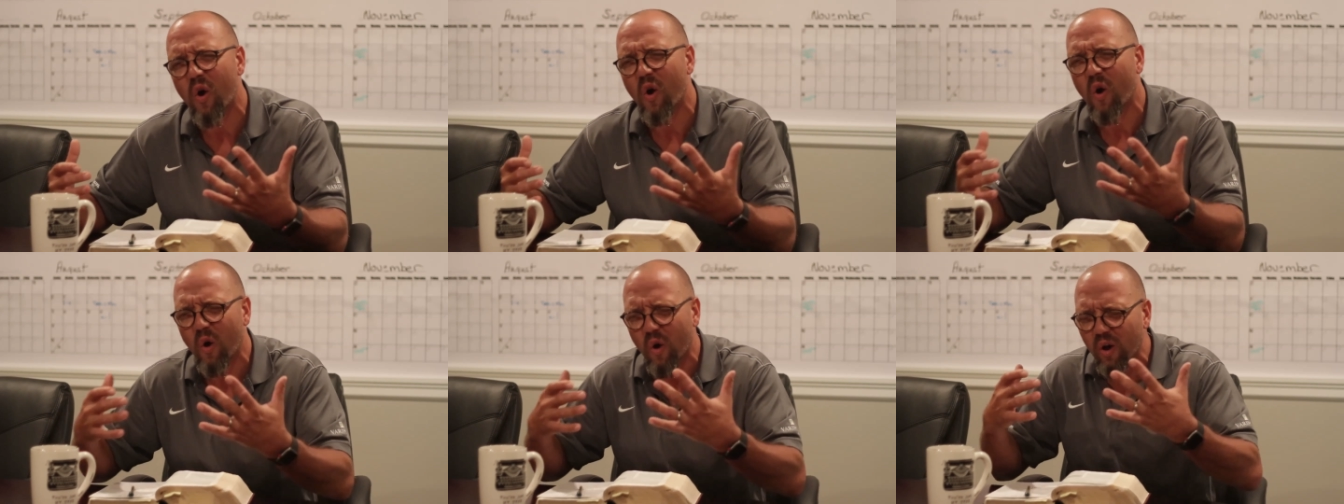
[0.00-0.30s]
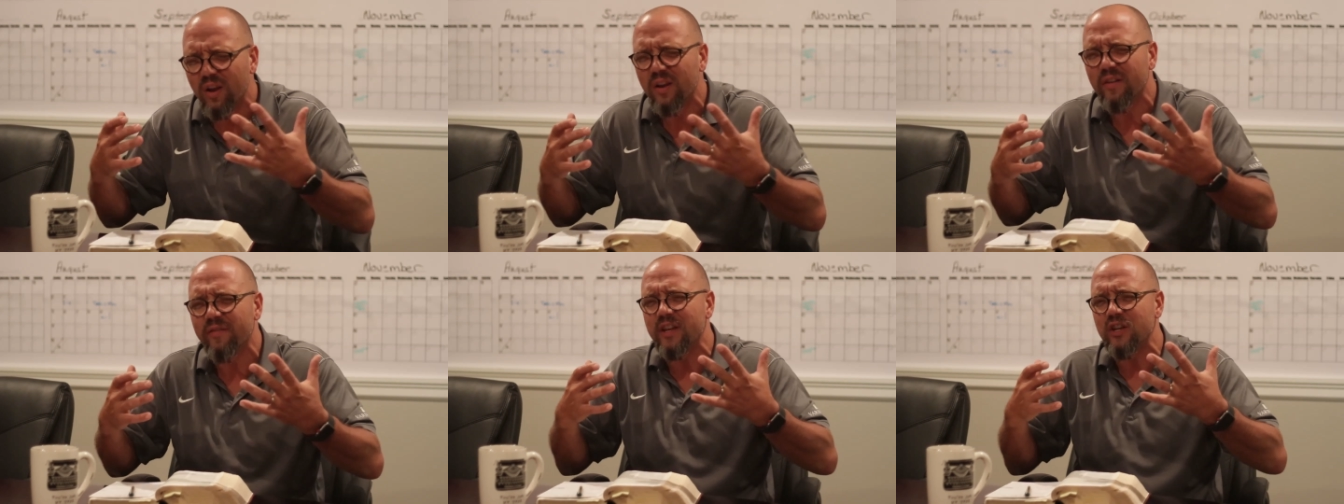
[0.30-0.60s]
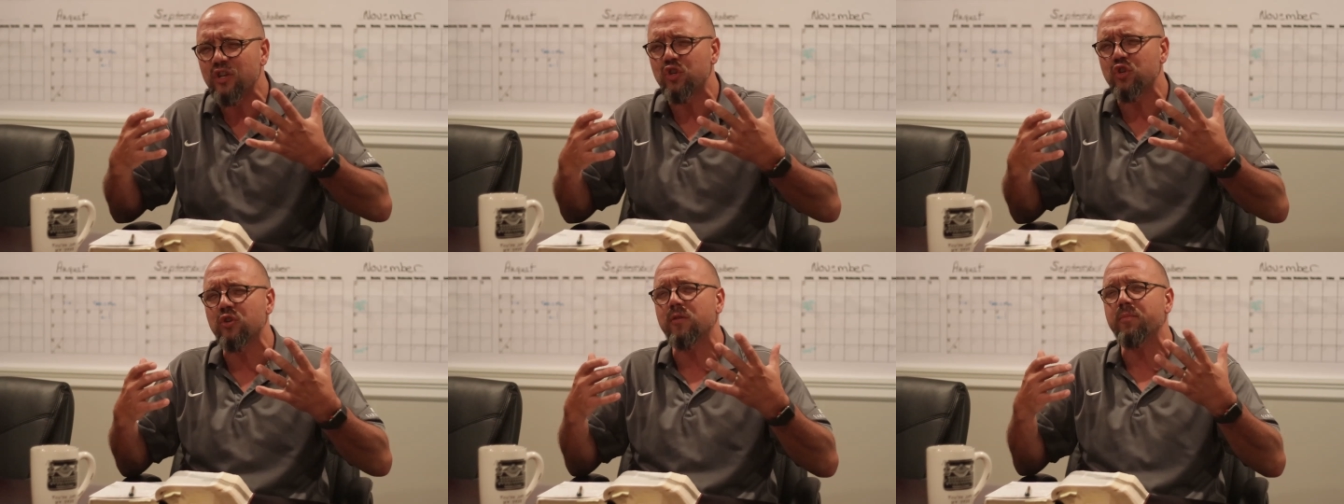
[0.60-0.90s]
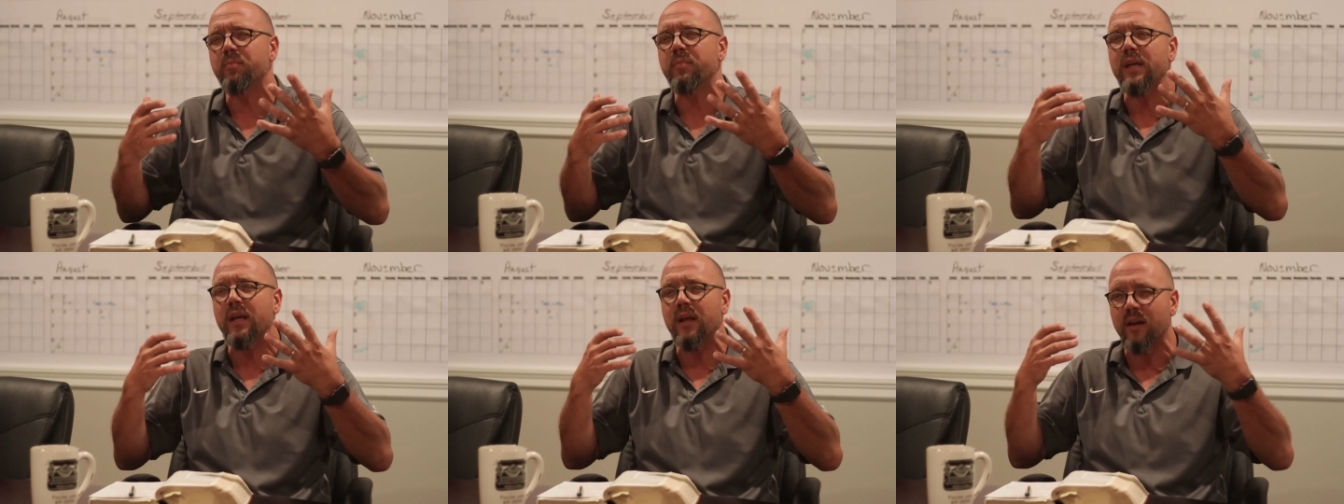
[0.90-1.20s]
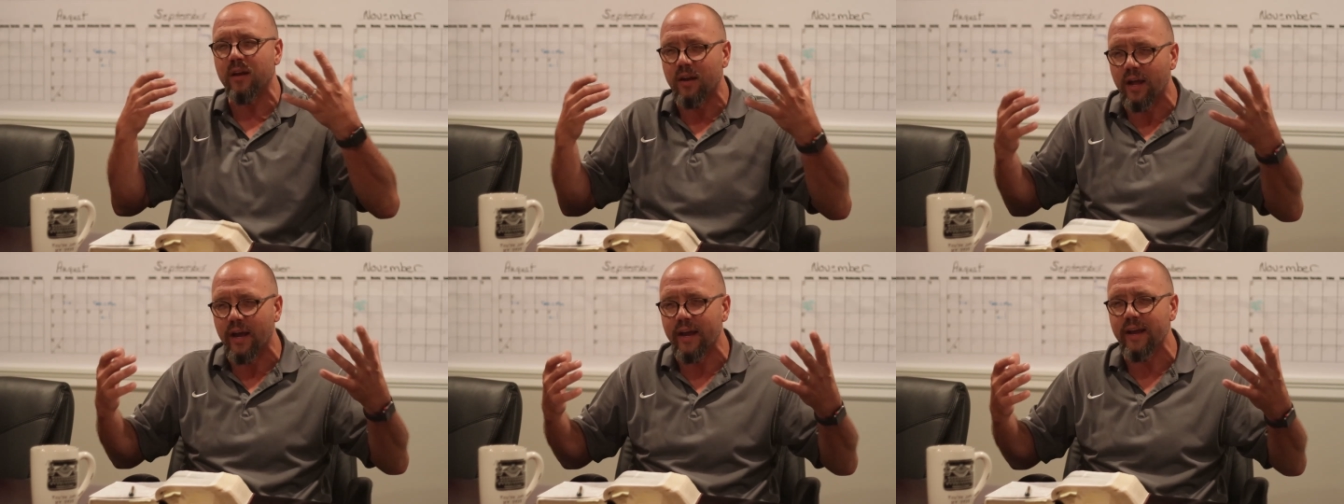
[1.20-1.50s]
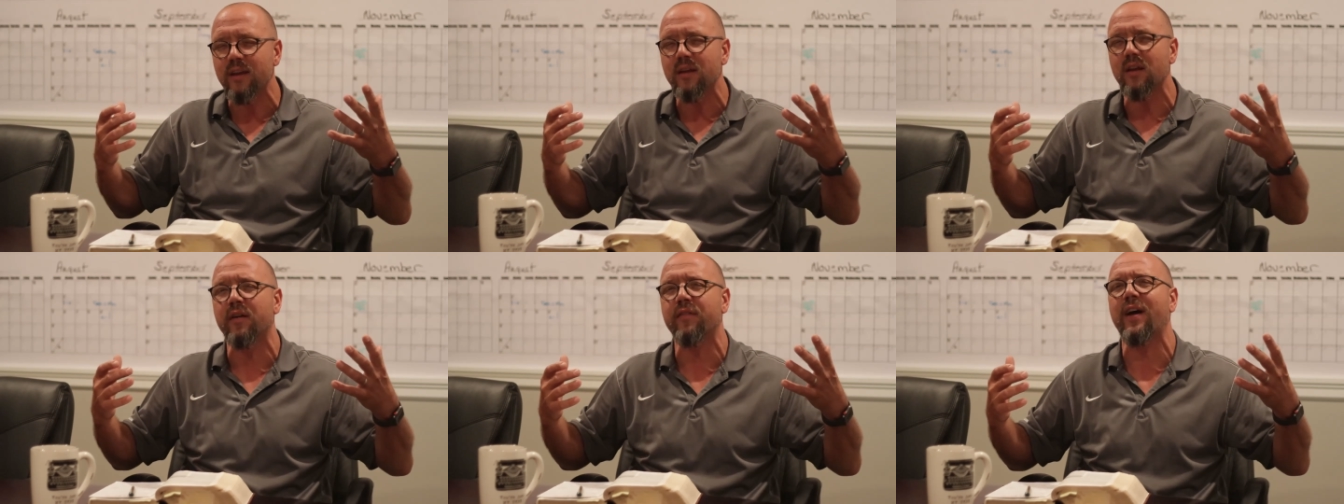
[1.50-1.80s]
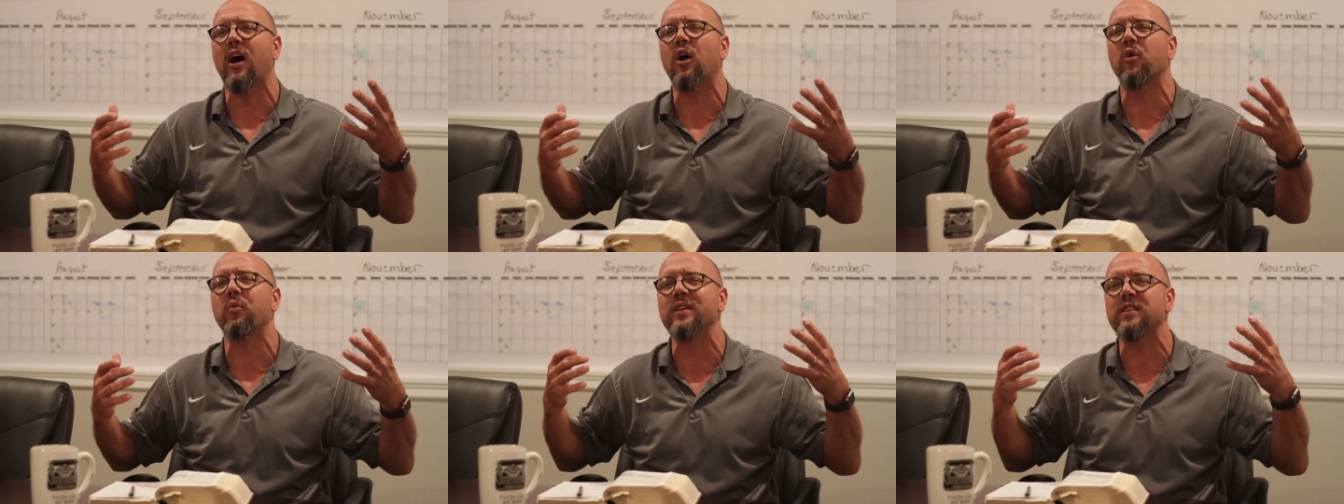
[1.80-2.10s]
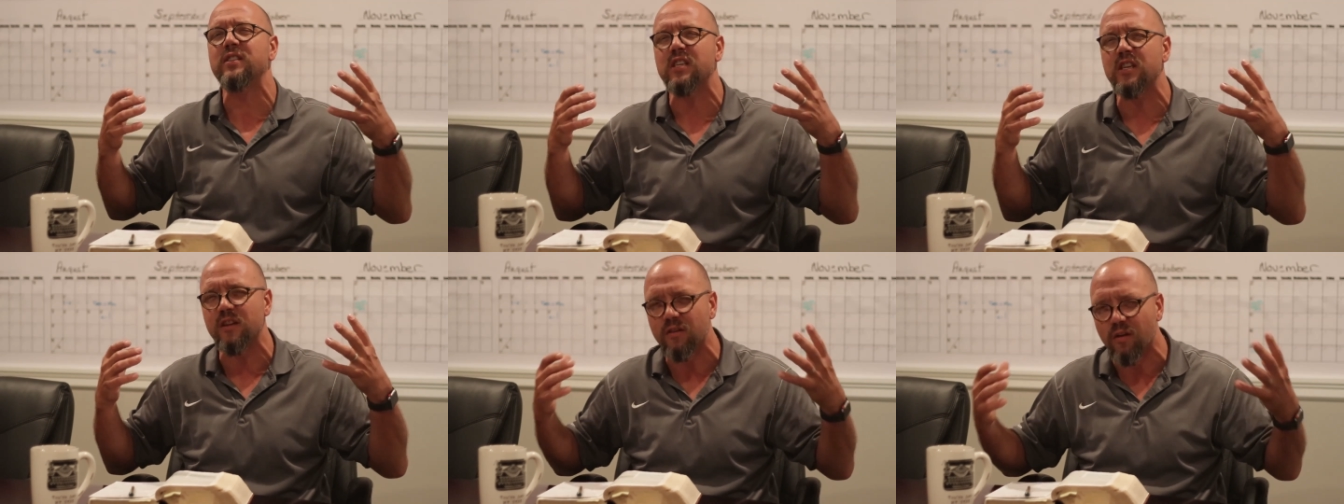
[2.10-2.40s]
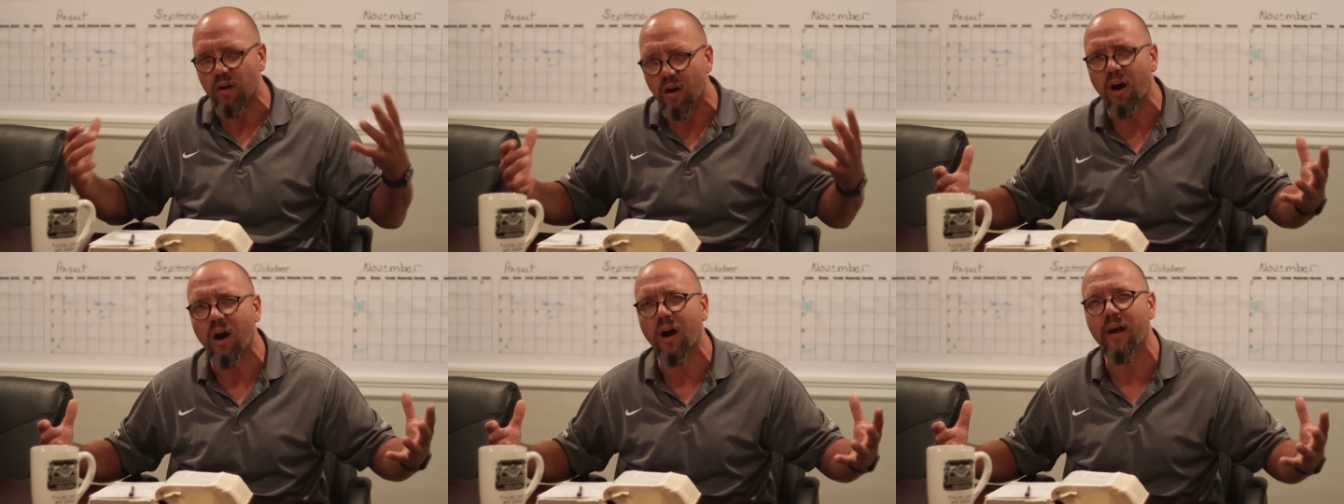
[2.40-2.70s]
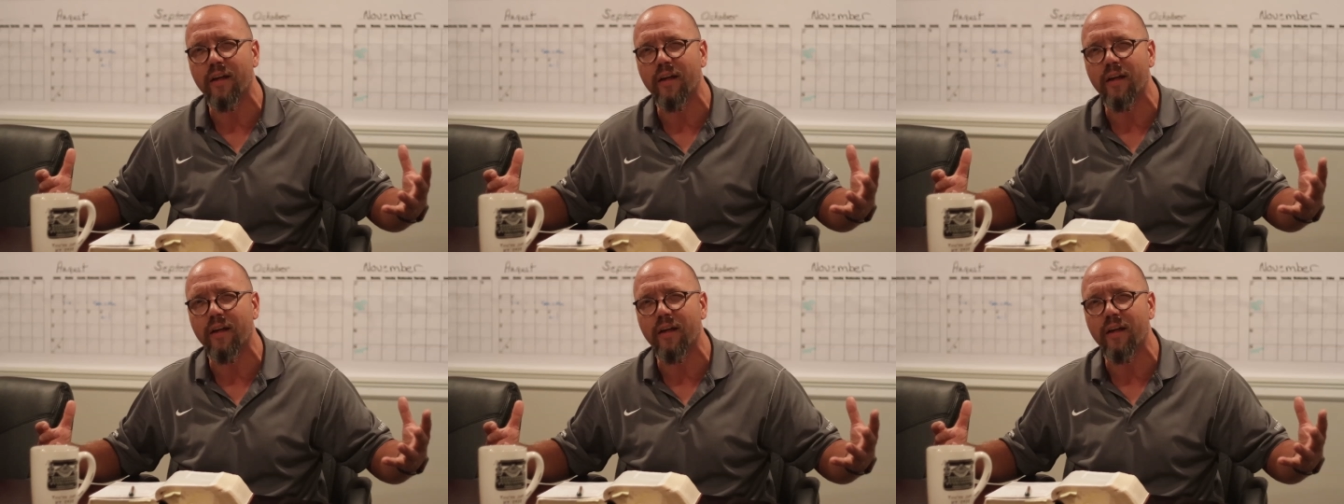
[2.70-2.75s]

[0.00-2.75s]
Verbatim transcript: All of this should be in light of how we see God